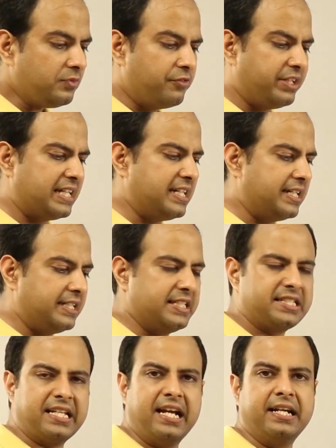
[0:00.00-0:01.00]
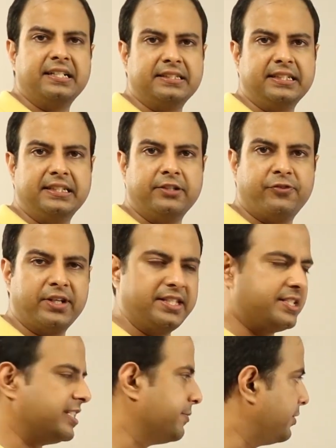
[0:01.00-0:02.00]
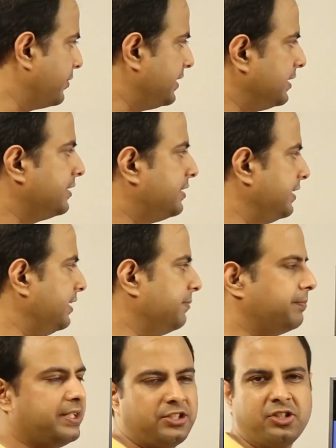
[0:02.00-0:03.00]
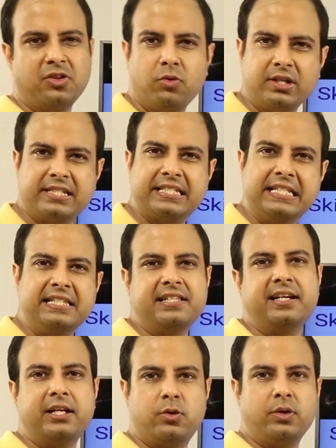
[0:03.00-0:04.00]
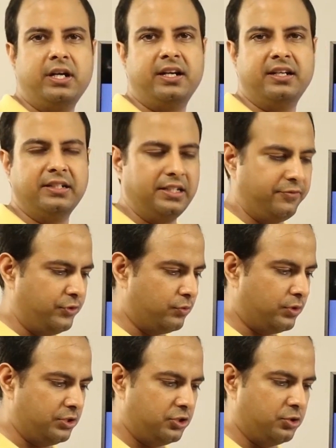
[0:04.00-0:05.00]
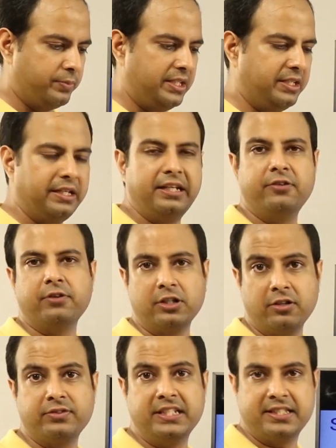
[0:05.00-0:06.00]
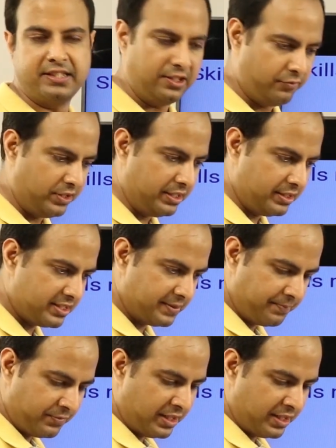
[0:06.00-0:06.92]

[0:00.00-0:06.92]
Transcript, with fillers: we can understand the differences between the three based on what skills are required if you want to be in one of these three fields